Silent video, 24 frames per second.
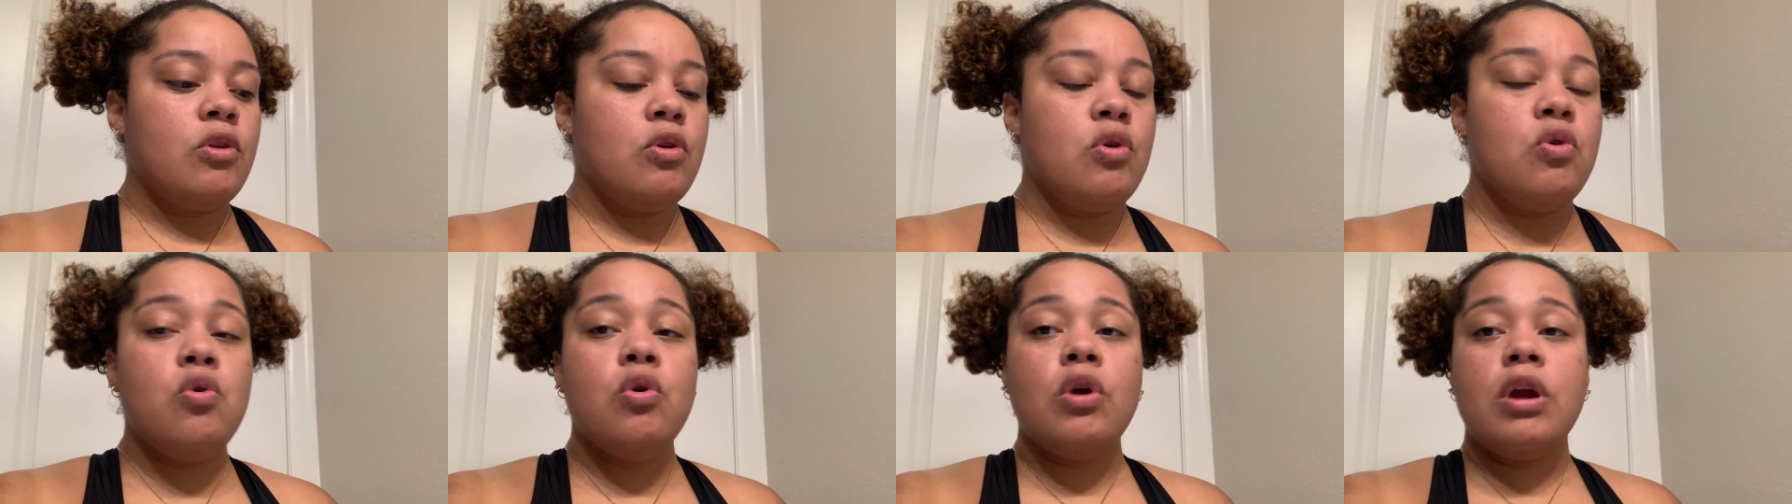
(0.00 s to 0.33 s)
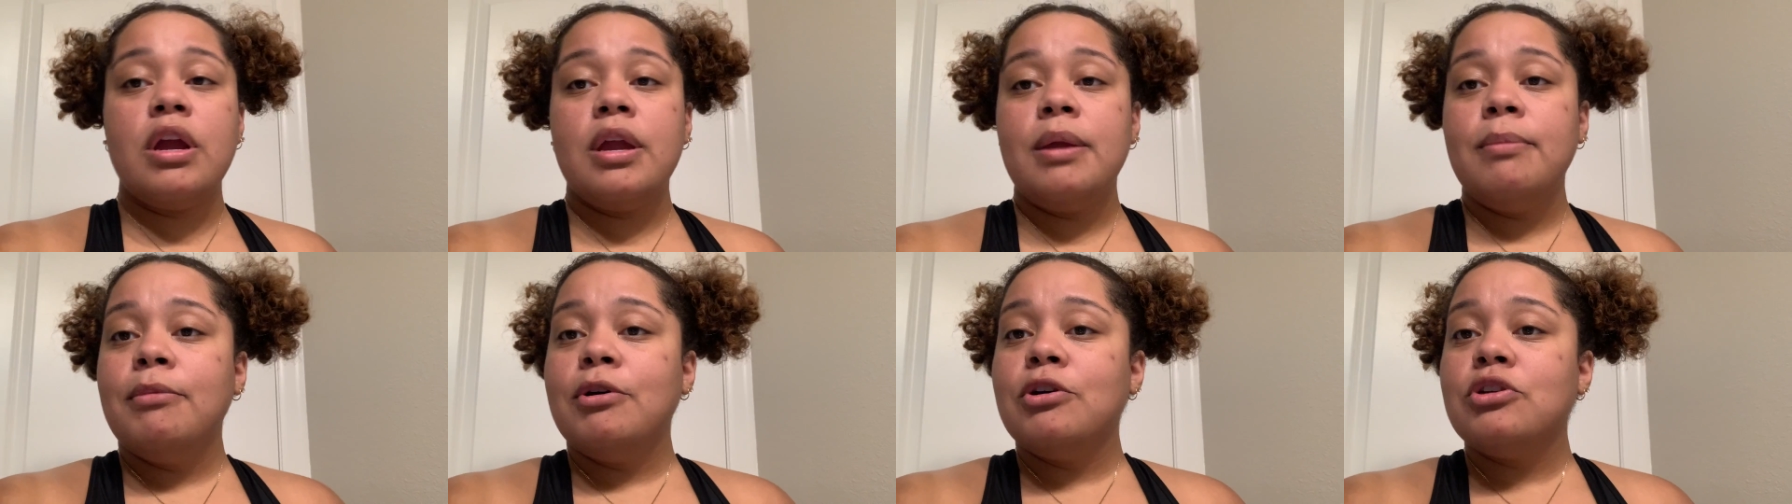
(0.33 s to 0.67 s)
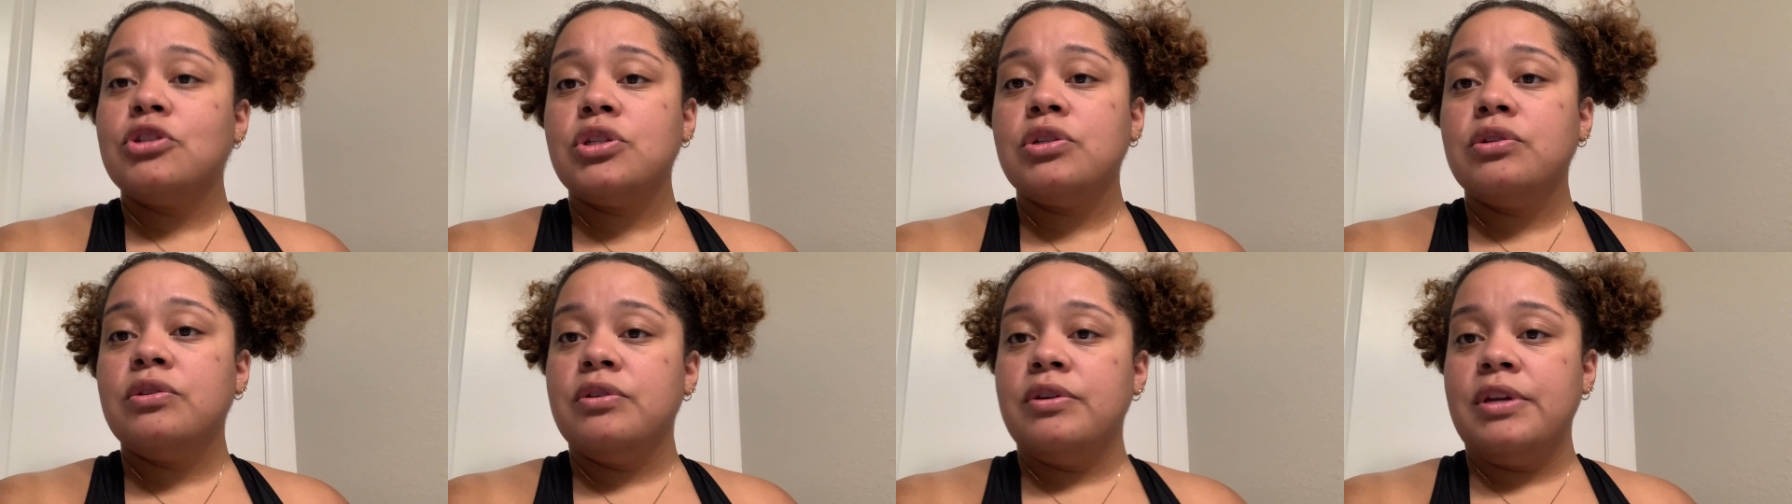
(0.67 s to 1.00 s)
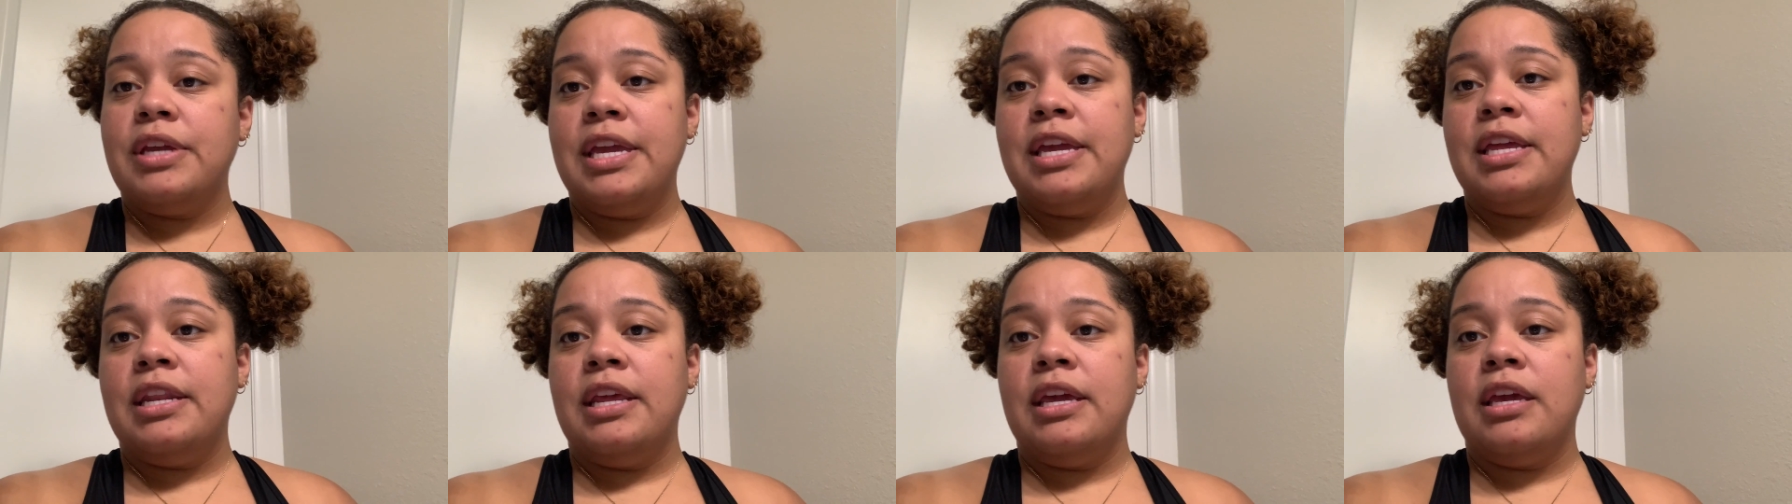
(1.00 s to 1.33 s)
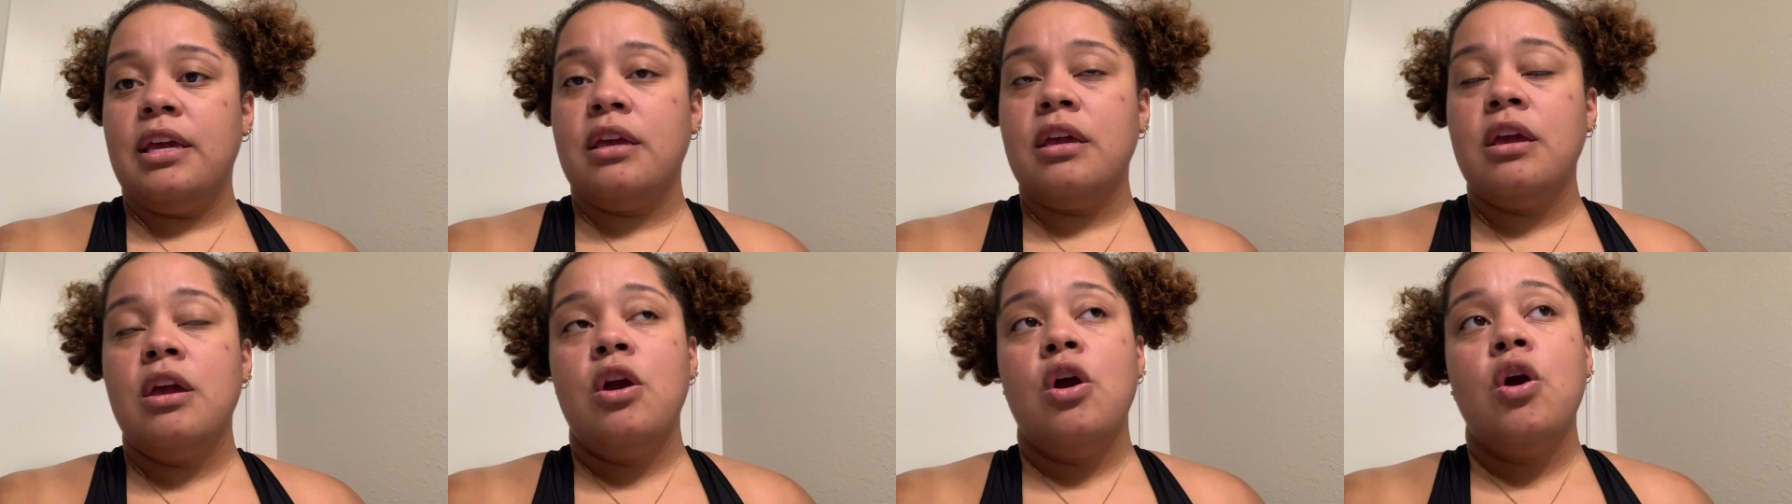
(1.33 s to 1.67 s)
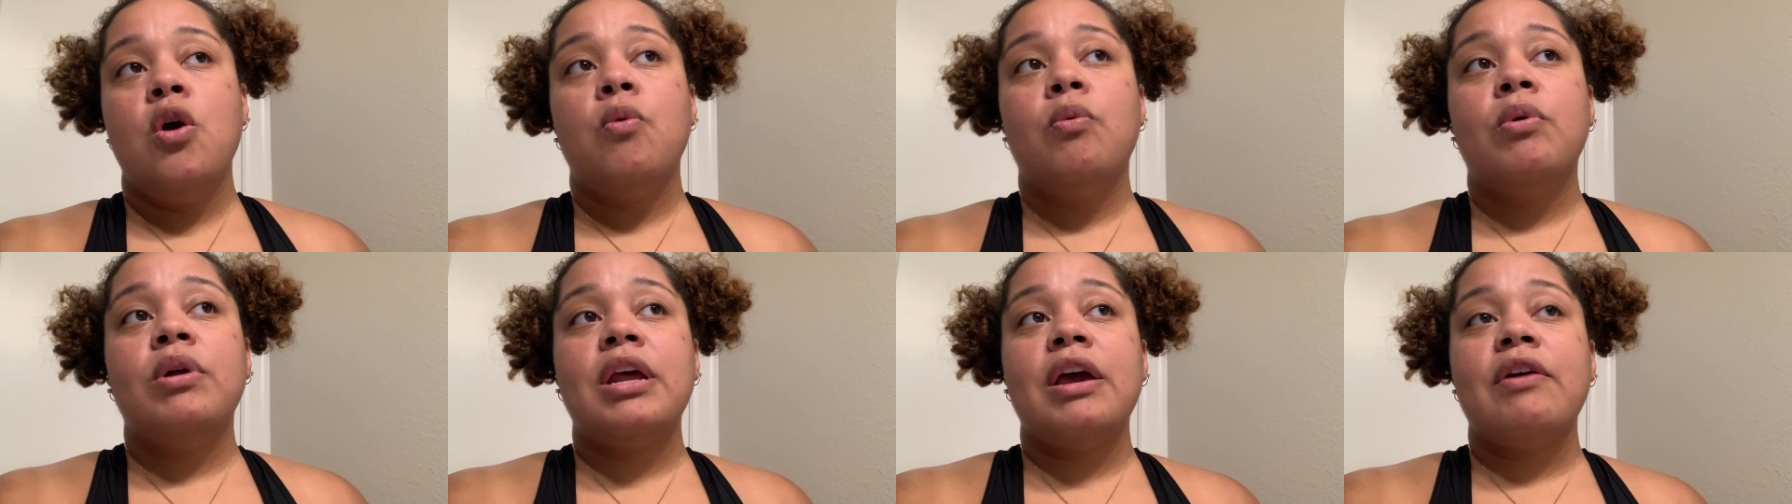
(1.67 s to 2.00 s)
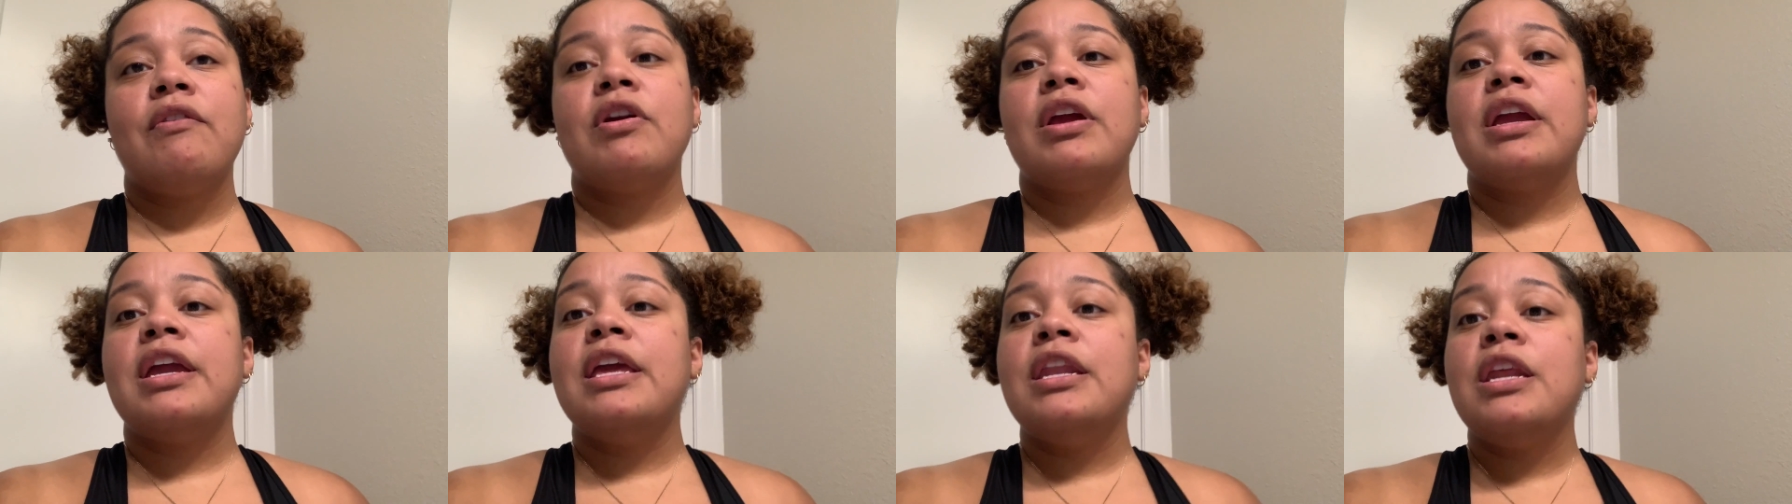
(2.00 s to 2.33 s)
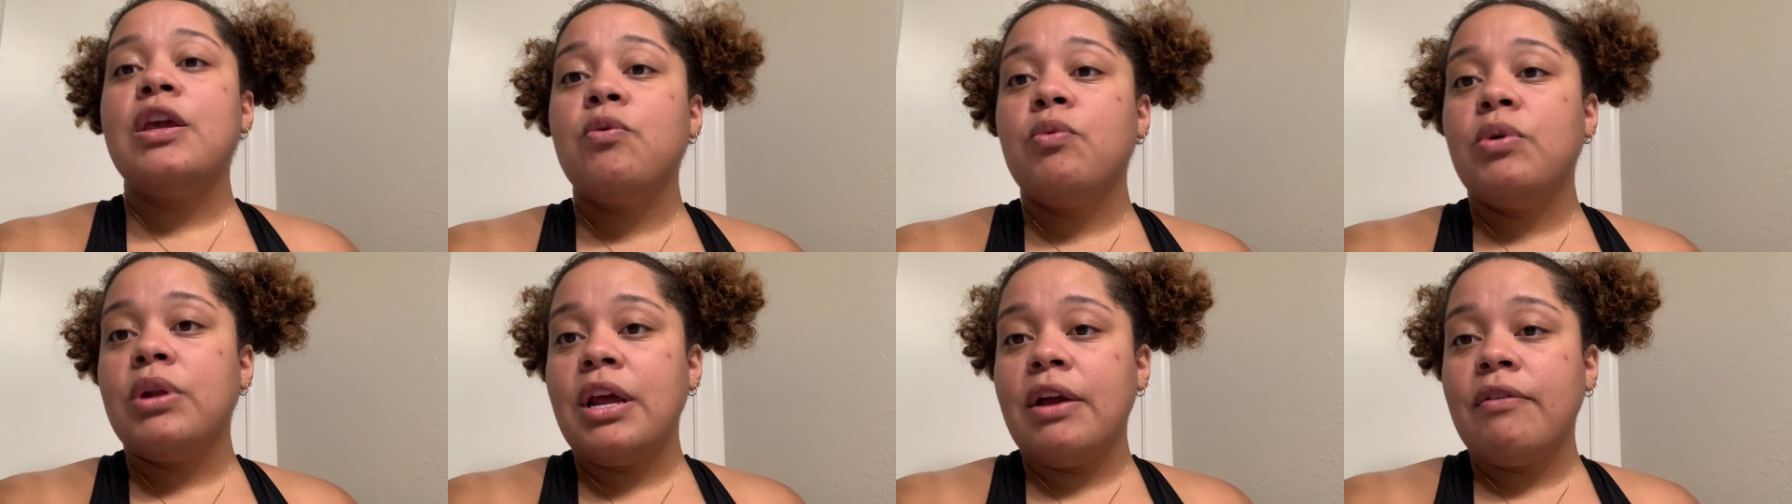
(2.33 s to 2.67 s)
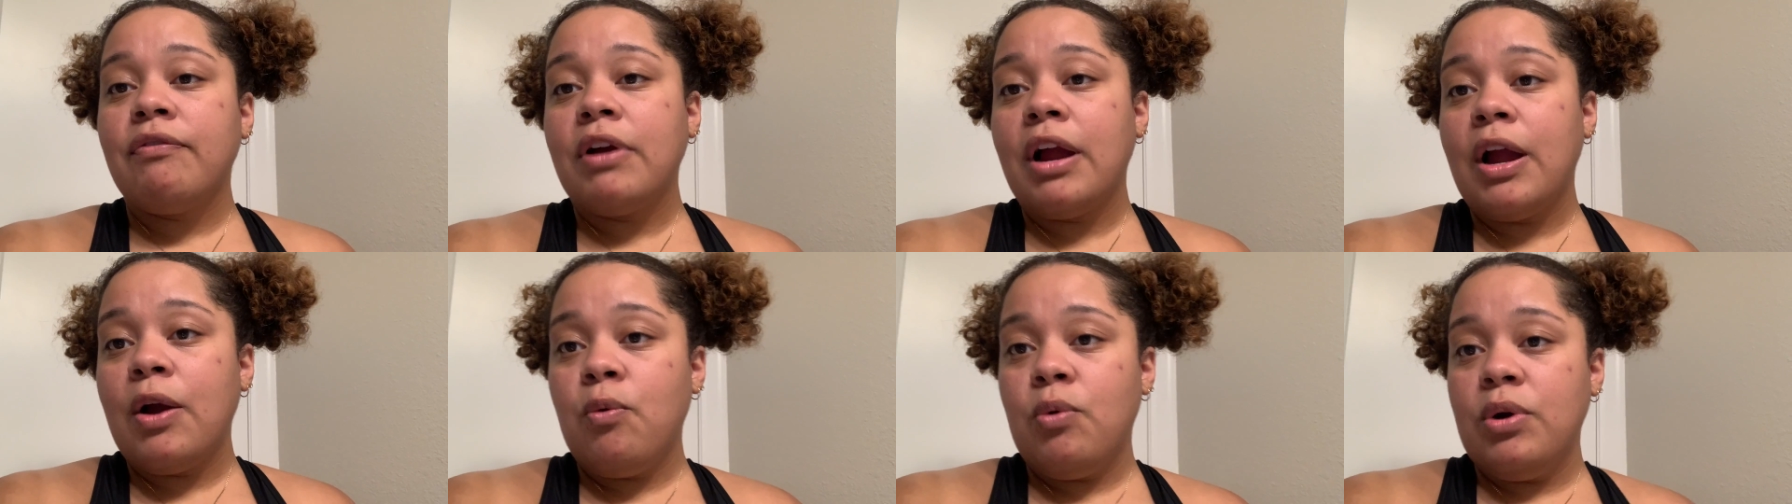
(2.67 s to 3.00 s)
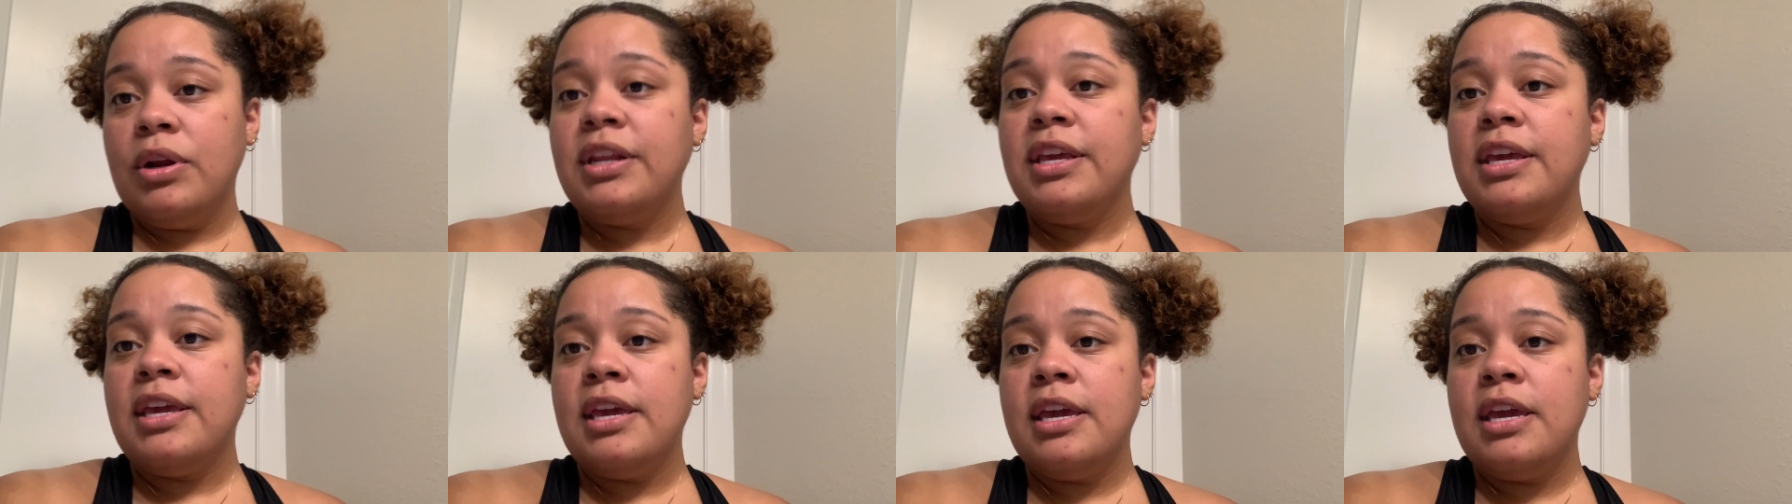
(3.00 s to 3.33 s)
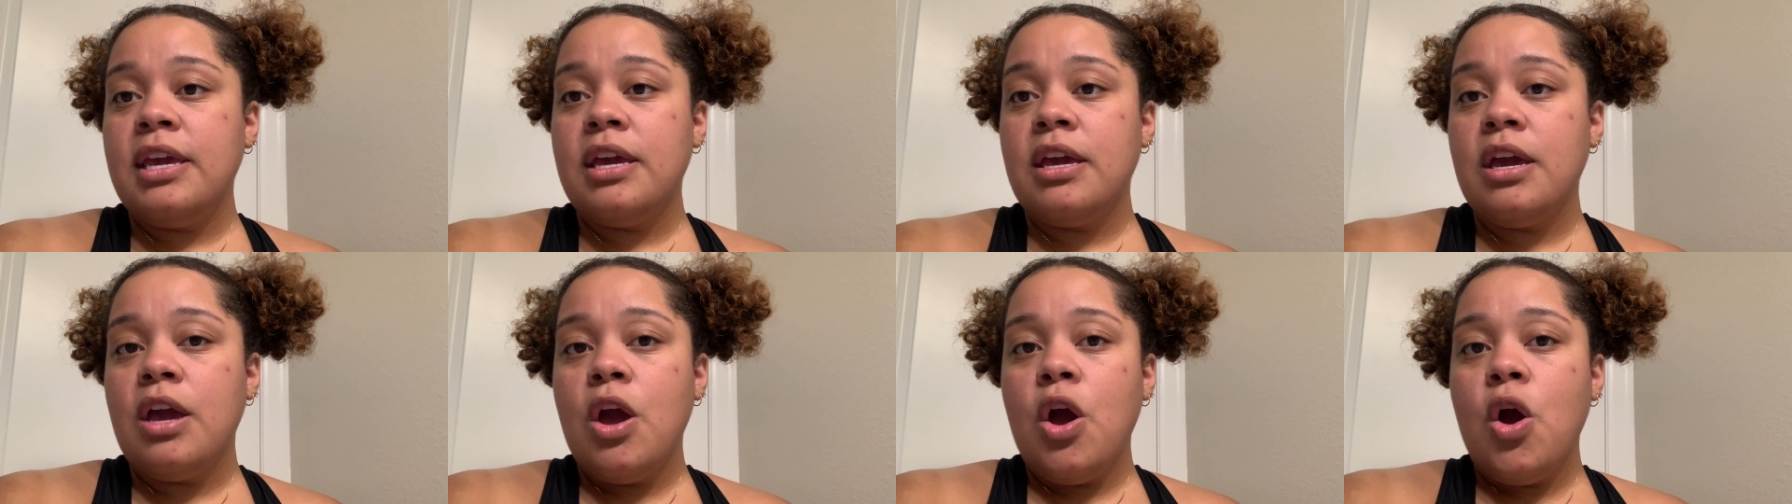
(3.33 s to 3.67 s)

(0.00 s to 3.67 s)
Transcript: or emotional eating, eating whatever I want to eat